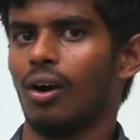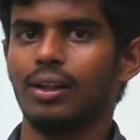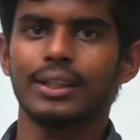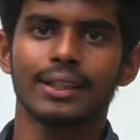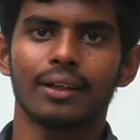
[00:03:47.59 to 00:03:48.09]

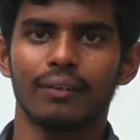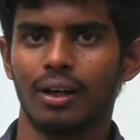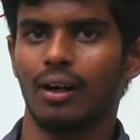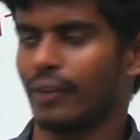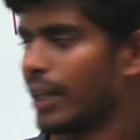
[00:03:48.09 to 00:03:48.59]
all these
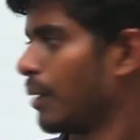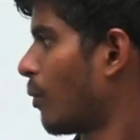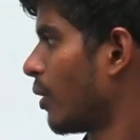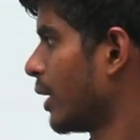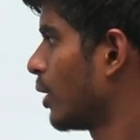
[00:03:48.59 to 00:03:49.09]
are very
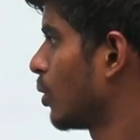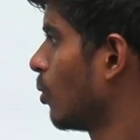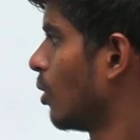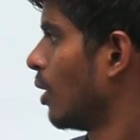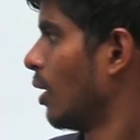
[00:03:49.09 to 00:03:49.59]
important to